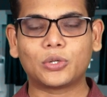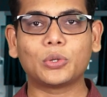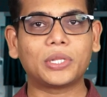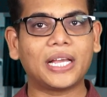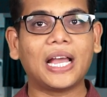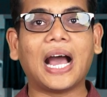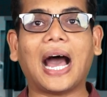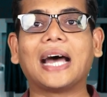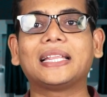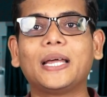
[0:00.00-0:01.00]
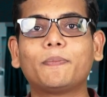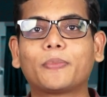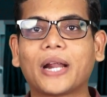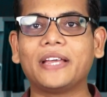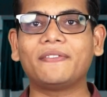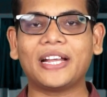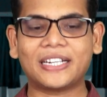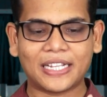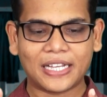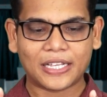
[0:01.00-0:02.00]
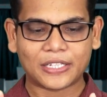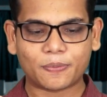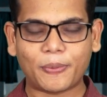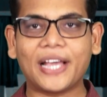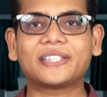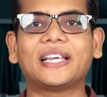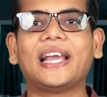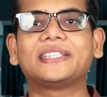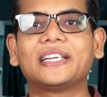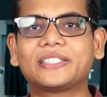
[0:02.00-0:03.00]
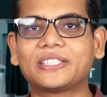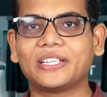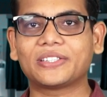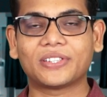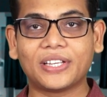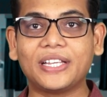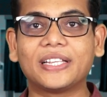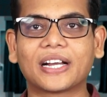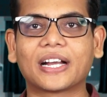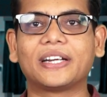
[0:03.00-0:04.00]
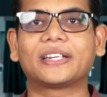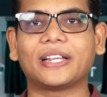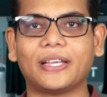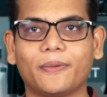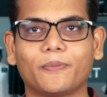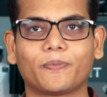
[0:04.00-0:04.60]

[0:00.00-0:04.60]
to the other private space agencies in the country,